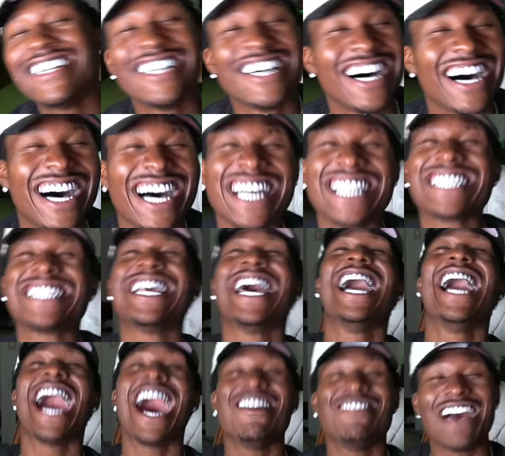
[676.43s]
know what I'm
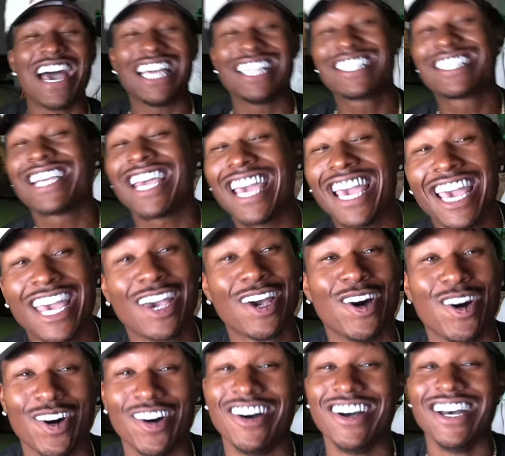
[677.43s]
saying? I'm like,
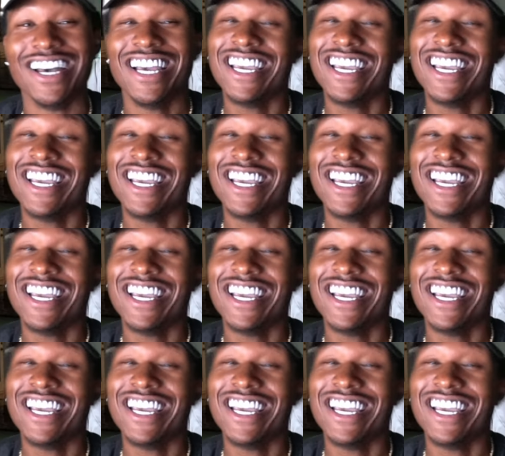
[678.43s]
chill.